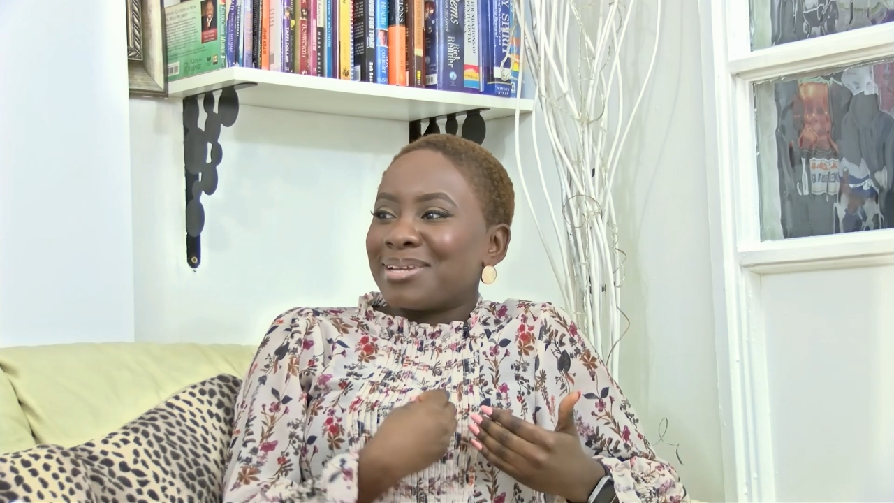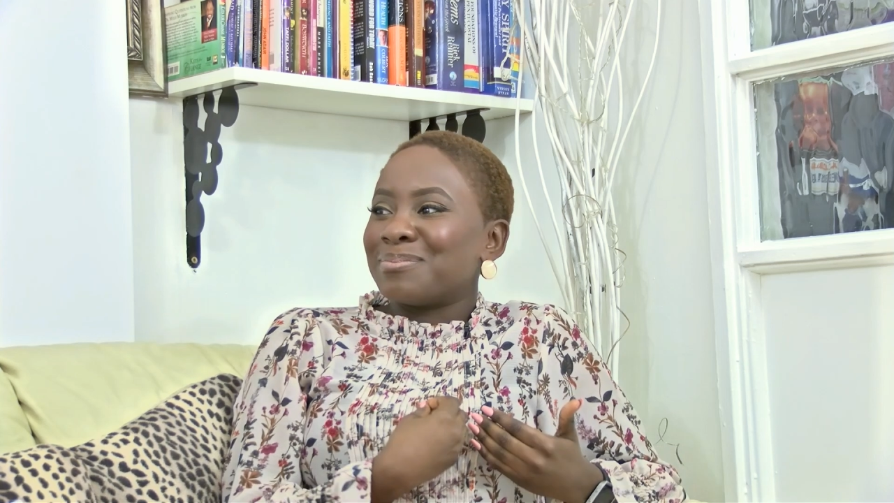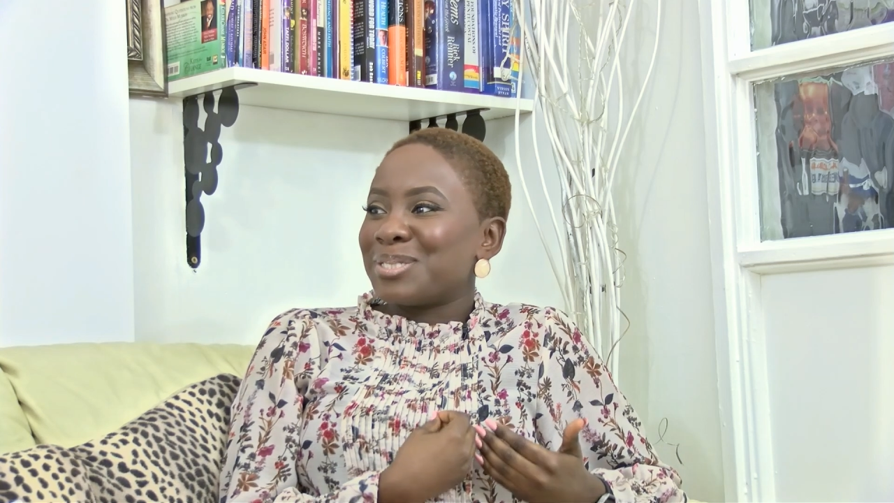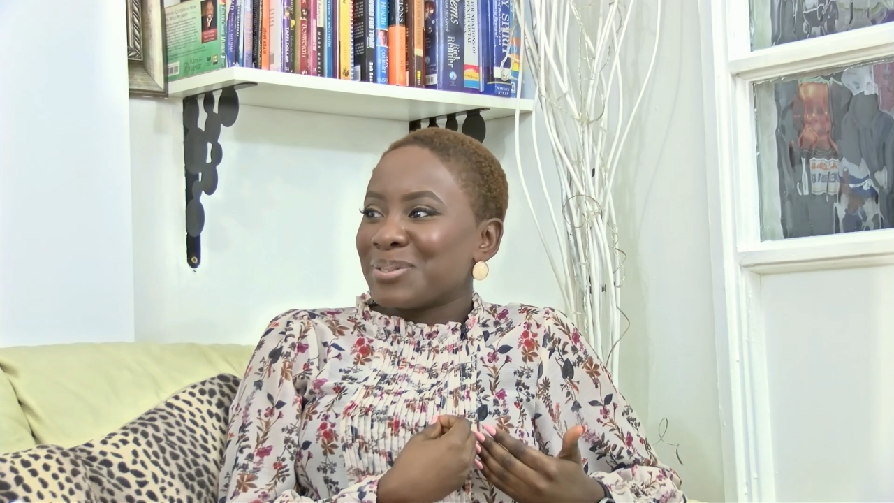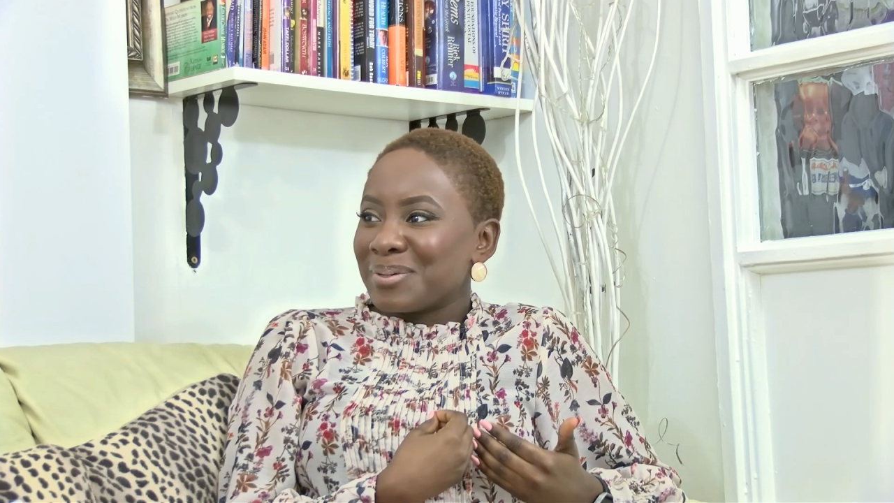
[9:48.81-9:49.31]

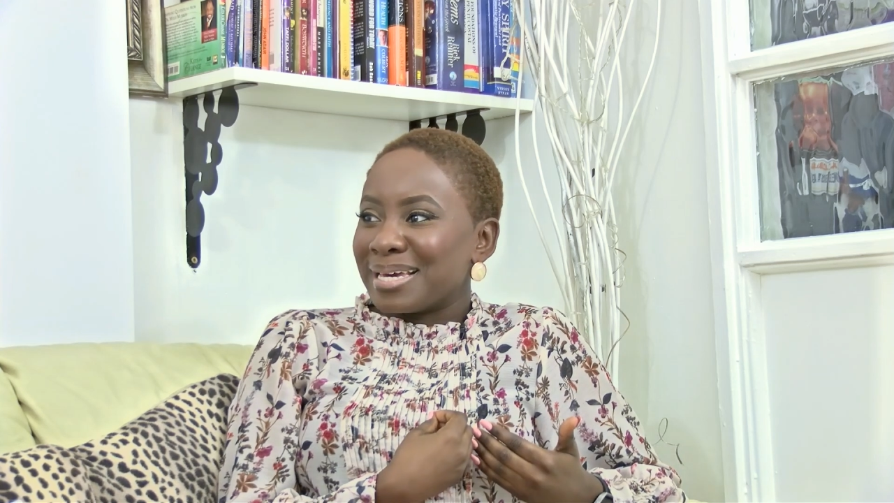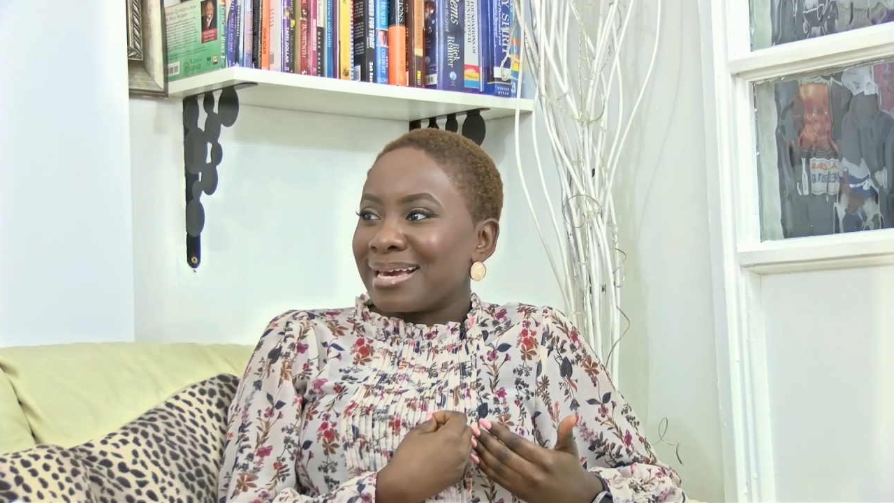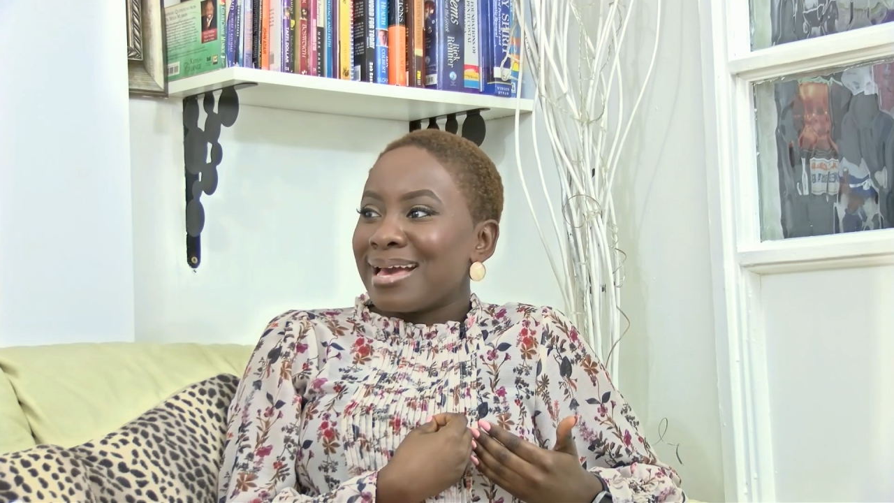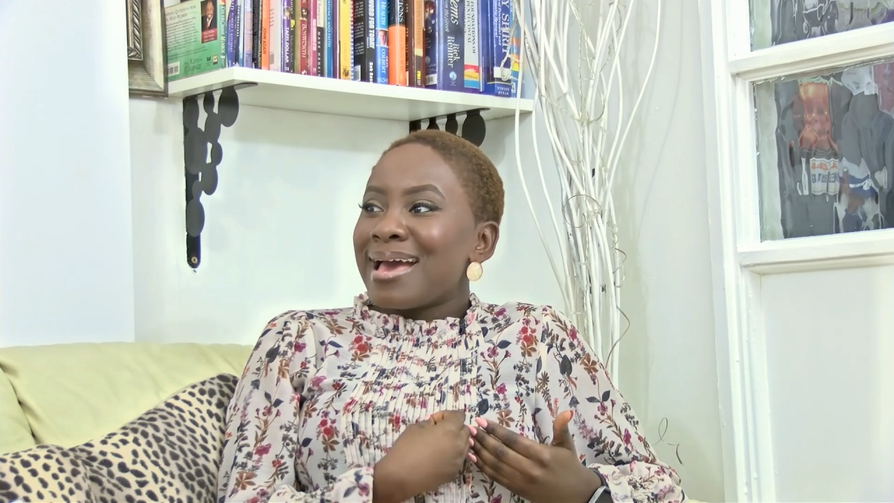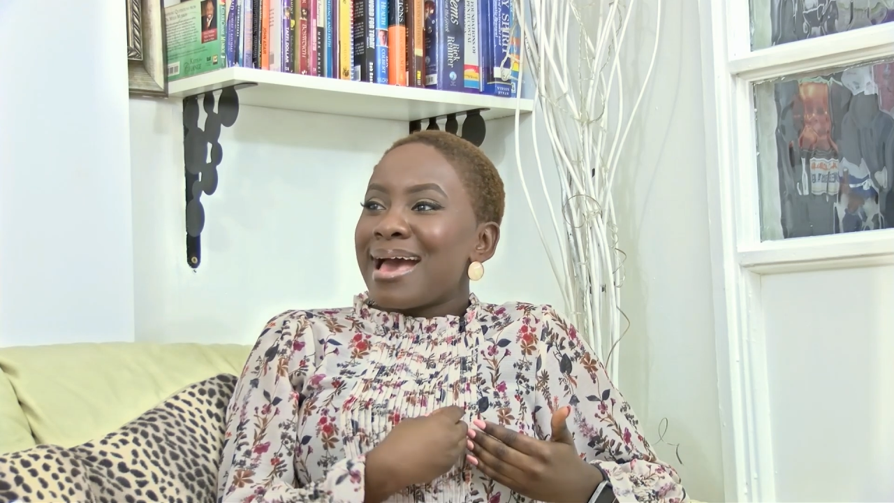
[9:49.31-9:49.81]
love
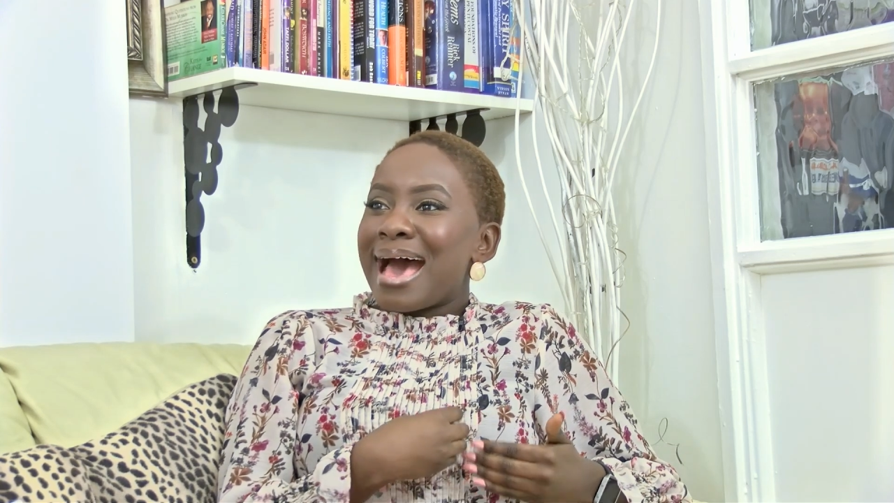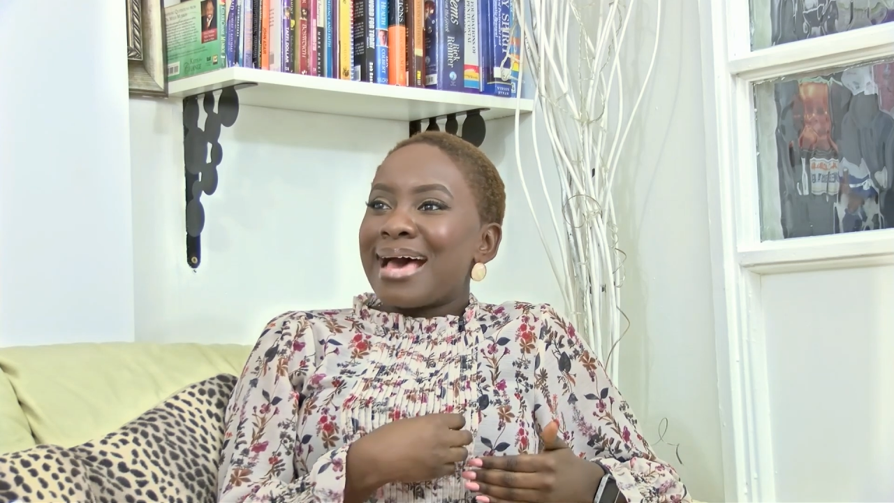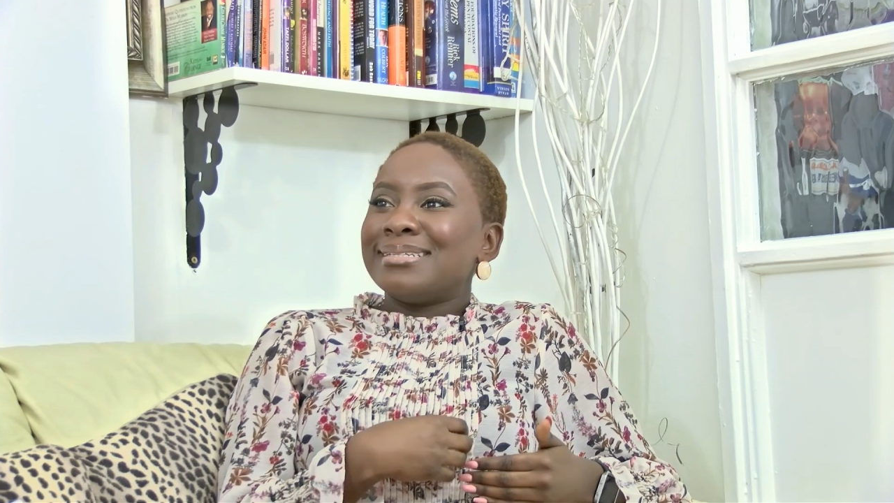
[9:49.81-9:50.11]
doing. Yeah.